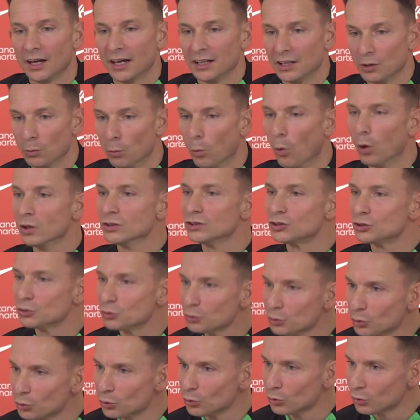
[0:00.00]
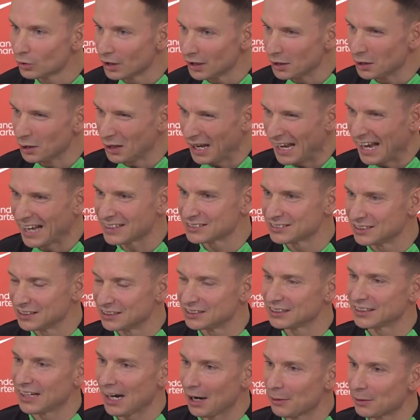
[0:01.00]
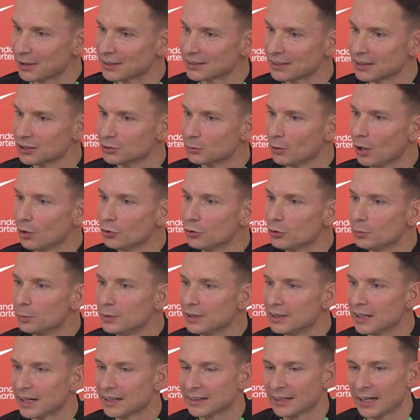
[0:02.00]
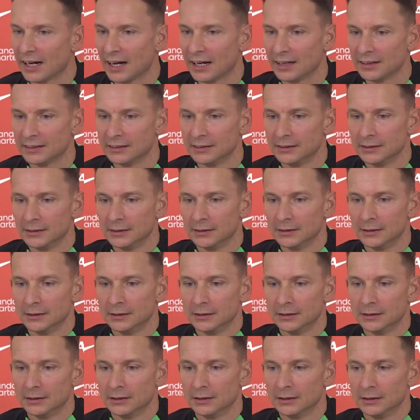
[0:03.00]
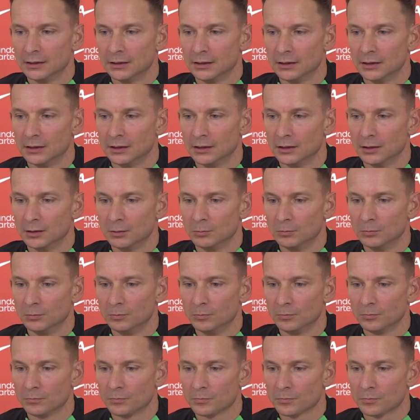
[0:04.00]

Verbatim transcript: and he wants to. He has this character as well to be like that. Um,